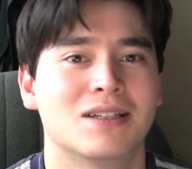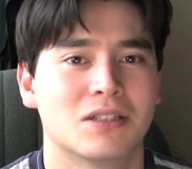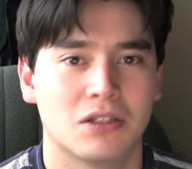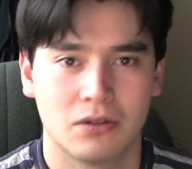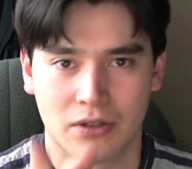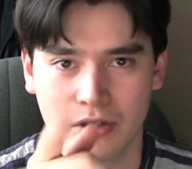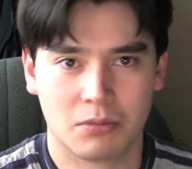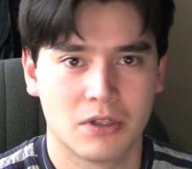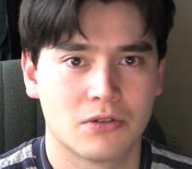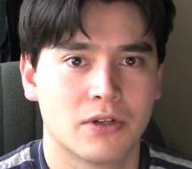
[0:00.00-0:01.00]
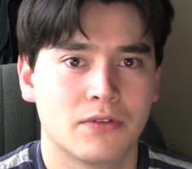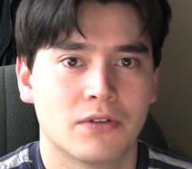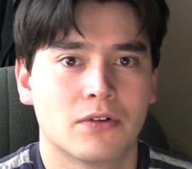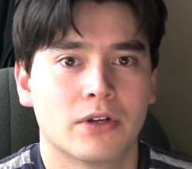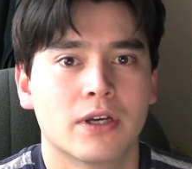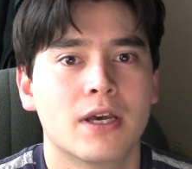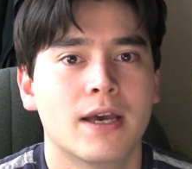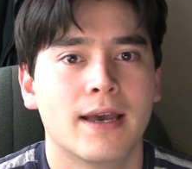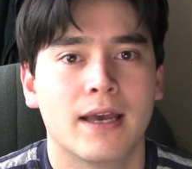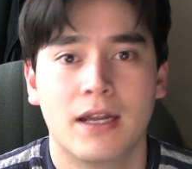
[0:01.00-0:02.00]
So there's a bit of trivia for you.
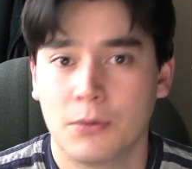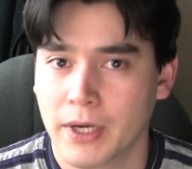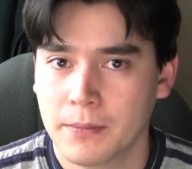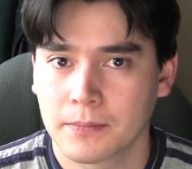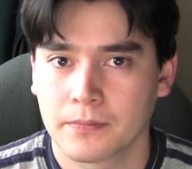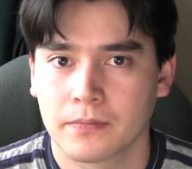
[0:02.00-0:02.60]
Anyway,